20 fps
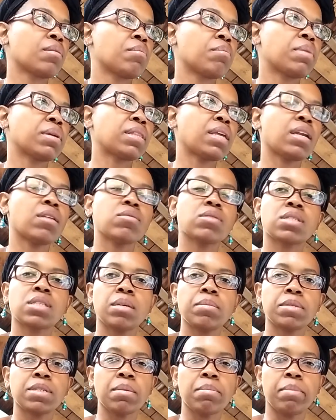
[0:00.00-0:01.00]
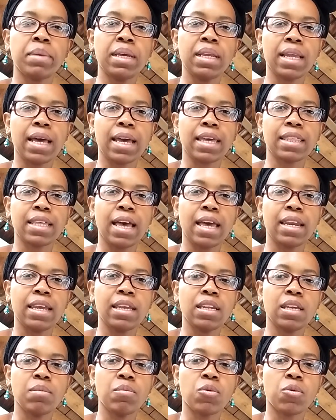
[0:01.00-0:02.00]
But they don't seem to be like that
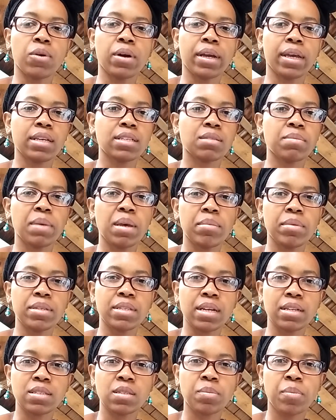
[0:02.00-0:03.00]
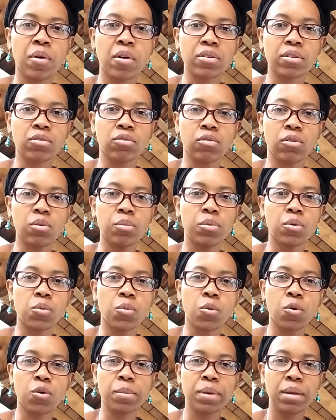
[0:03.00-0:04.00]
anymore. I guess maybe that's part of global
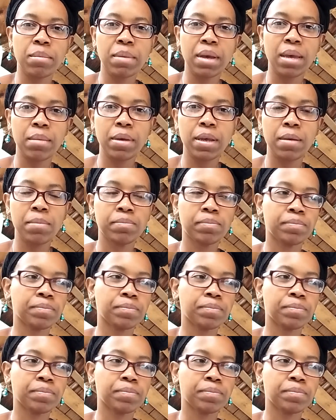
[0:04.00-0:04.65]
warming, maybe.